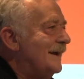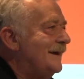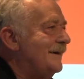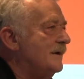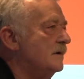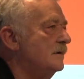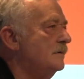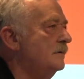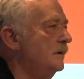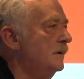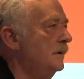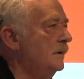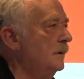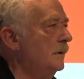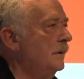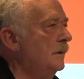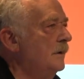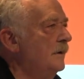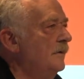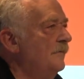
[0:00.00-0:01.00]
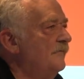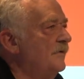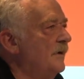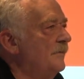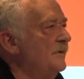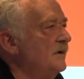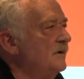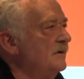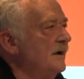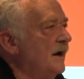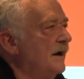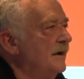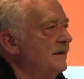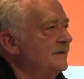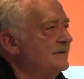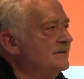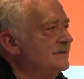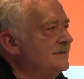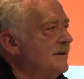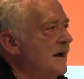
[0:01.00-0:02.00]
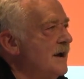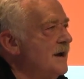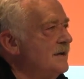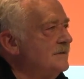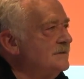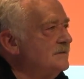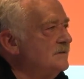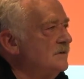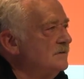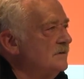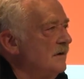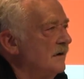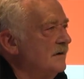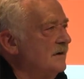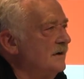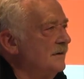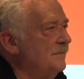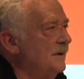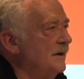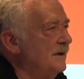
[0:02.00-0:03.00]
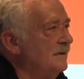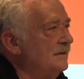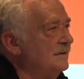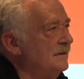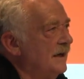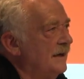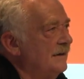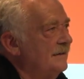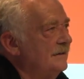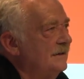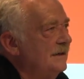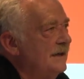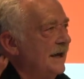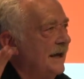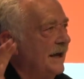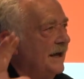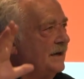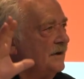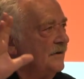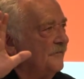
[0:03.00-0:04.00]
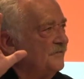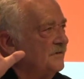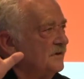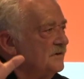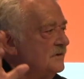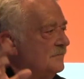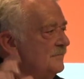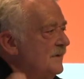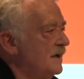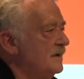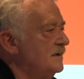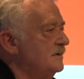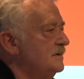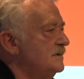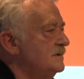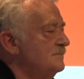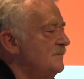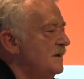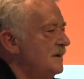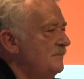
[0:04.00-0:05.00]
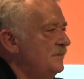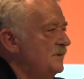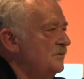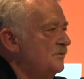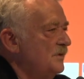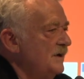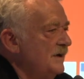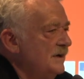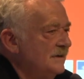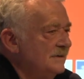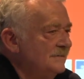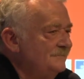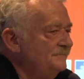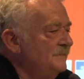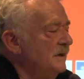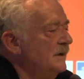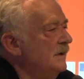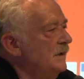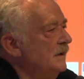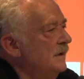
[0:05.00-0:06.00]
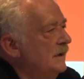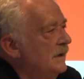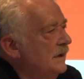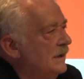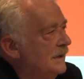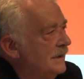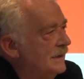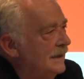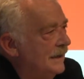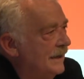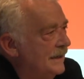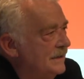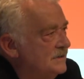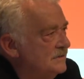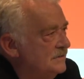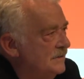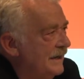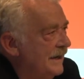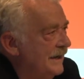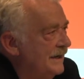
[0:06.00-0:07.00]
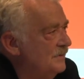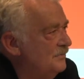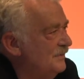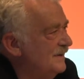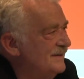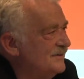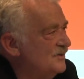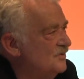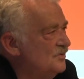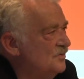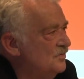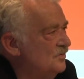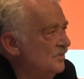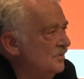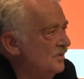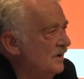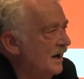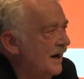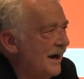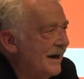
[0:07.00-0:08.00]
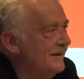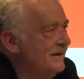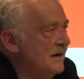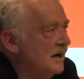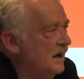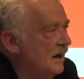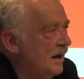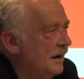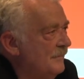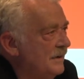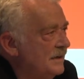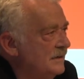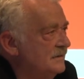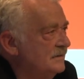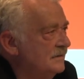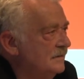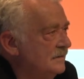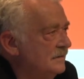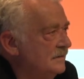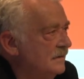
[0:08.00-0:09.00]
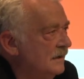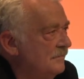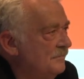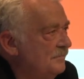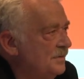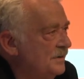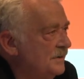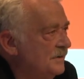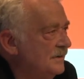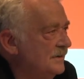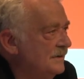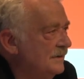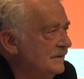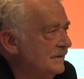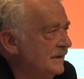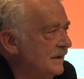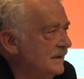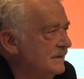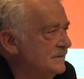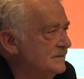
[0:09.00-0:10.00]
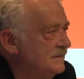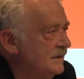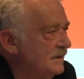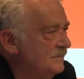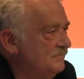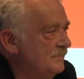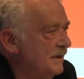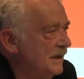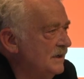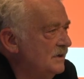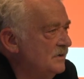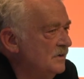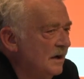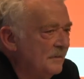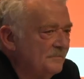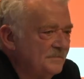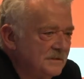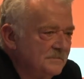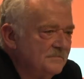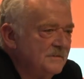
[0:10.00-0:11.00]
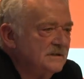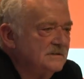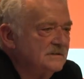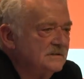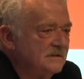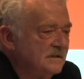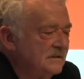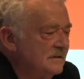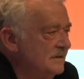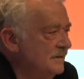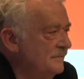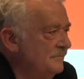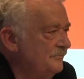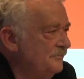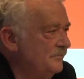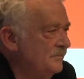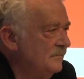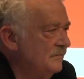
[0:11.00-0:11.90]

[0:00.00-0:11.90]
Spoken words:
data from the United States to document that the end of the humanities may be real, I'd like to end with two uncommented empirical dates that make you optimistic.